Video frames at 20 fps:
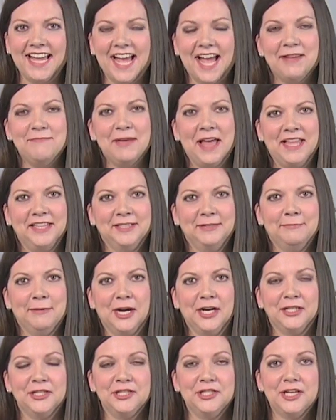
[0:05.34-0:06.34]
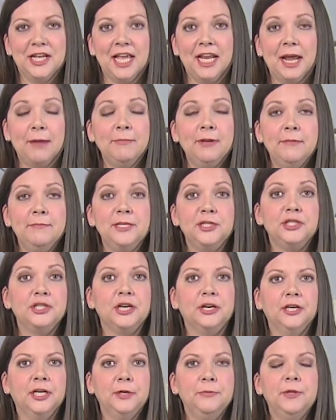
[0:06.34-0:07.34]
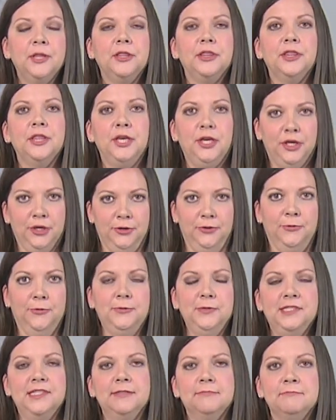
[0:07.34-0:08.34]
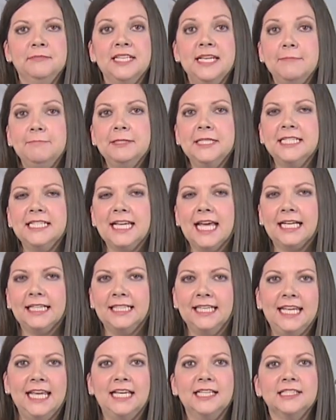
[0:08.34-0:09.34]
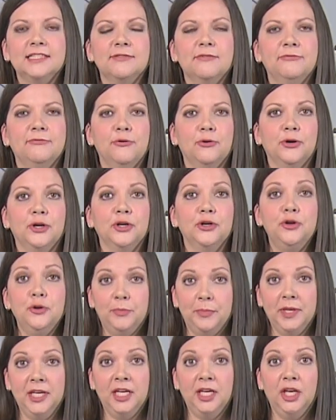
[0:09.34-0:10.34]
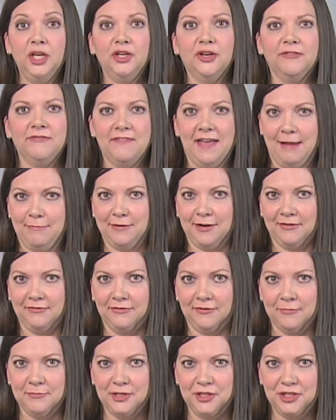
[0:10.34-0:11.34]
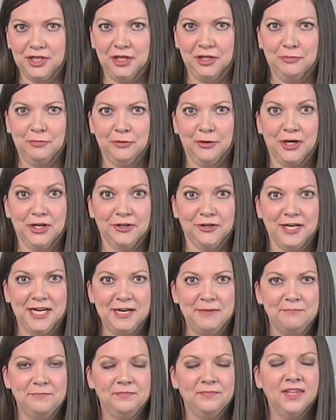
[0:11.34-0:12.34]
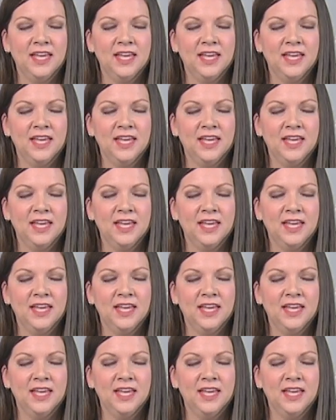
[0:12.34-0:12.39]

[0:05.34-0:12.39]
I'm Ellen March, and I'm going to be sharing with you some tips and techniques for hooping your fabric for machine embroidery.